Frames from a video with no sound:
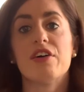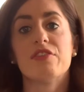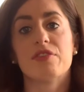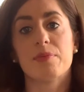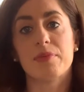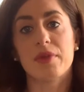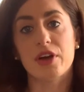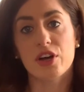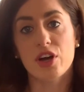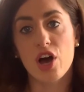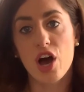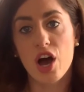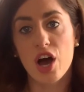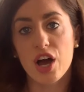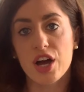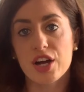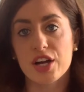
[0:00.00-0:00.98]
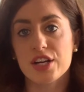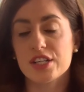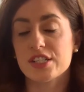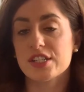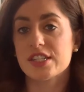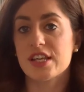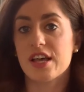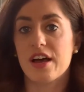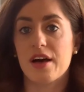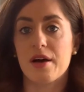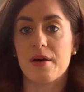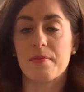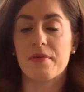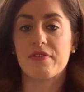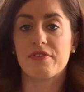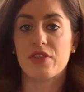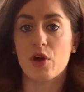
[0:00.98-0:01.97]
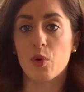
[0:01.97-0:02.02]
from their cars,
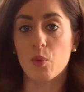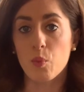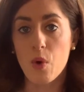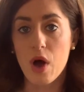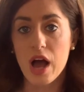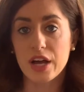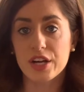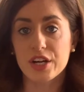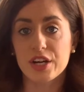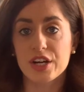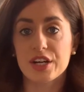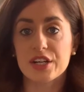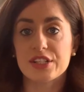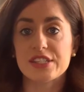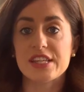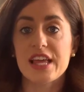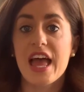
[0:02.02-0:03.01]
if they're walkers,